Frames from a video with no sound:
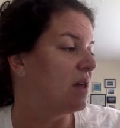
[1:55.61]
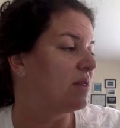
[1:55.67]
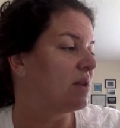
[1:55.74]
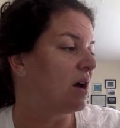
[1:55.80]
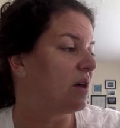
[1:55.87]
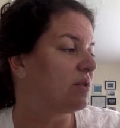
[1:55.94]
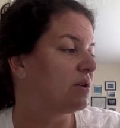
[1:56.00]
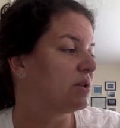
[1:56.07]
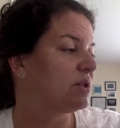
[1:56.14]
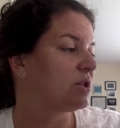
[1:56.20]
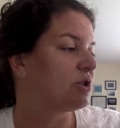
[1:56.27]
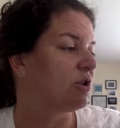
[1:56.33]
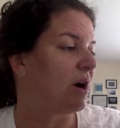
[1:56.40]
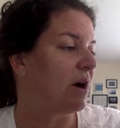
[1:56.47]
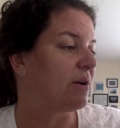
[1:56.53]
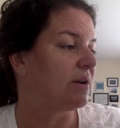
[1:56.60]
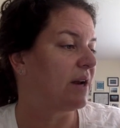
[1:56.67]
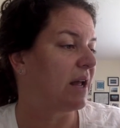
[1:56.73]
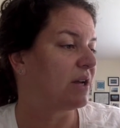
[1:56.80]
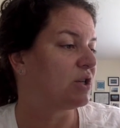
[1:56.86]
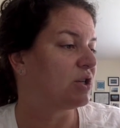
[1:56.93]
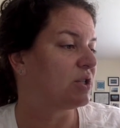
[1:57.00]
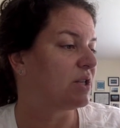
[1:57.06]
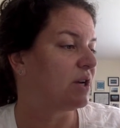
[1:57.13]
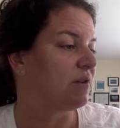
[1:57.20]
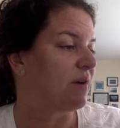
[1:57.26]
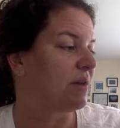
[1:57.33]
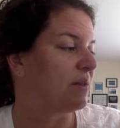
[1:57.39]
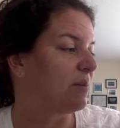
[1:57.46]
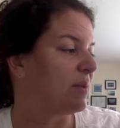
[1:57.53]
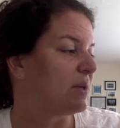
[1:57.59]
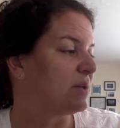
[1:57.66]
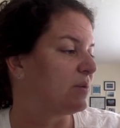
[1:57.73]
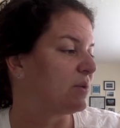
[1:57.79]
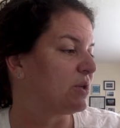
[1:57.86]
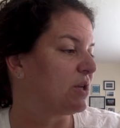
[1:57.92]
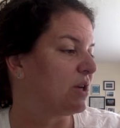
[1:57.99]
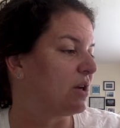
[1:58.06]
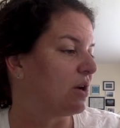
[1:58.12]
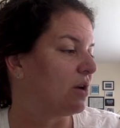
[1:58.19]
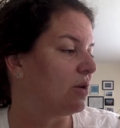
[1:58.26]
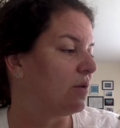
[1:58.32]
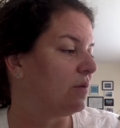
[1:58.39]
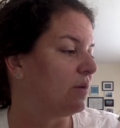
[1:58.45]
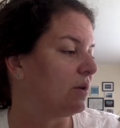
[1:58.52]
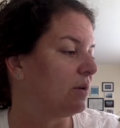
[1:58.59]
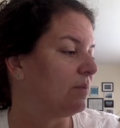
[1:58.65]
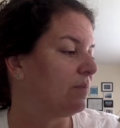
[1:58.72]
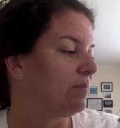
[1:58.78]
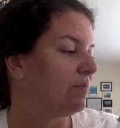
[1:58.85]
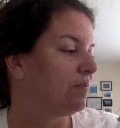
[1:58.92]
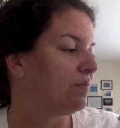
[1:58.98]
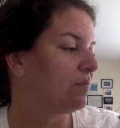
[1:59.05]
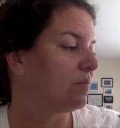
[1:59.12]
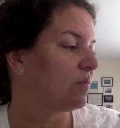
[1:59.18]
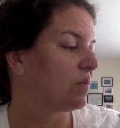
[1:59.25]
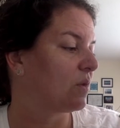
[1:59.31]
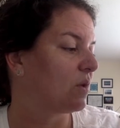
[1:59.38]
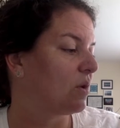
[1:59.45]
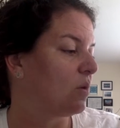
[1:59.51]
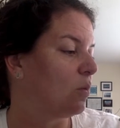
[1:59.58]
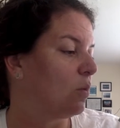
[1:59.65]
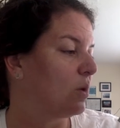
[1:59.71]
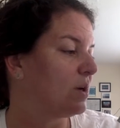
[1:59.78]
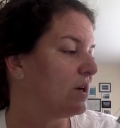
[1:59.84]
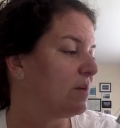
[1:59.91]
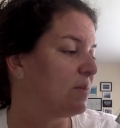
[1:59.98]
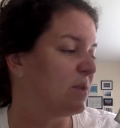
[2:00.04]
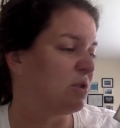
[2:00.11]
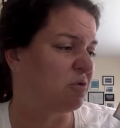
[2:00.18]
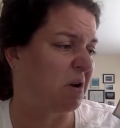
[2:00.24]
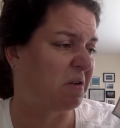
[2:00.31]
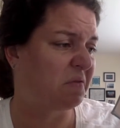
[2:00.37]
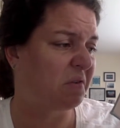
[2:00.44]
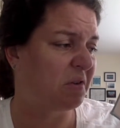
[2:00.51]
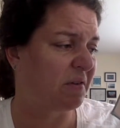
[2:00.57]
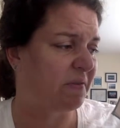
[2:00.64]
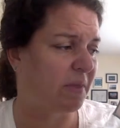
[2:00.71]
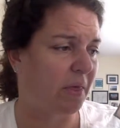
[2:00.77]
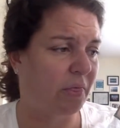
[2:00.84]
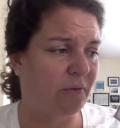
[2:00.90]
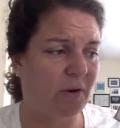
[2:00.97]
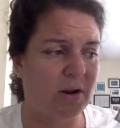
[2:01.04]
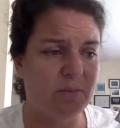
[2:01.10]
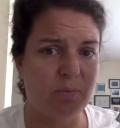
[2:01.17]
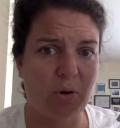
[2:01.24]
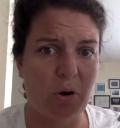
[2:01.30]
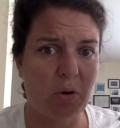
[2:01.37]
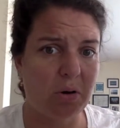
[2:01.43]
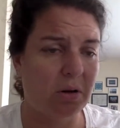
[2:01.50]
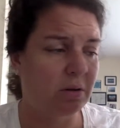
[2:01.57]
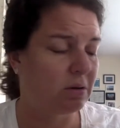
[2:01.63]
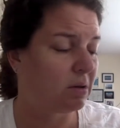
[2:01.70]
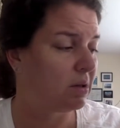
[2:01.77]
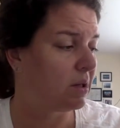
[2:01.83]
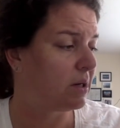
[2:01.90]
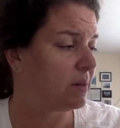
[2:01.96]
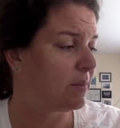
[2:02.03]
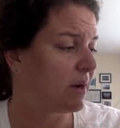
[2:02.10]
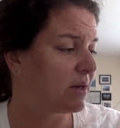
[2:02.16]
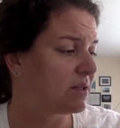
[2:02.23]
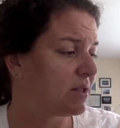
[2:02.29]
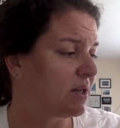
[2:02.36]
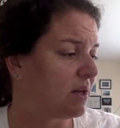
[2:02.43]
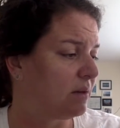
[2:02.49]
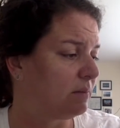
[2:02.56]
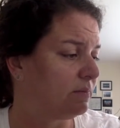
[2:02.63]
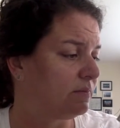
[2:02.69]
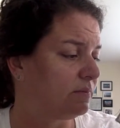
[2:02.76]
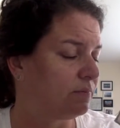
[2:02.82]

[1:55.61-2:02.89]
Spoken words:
The others crowded anxiously around the place where she had gone over. "Wouldn't it be dreadful if the thread broke?" the ladybug said.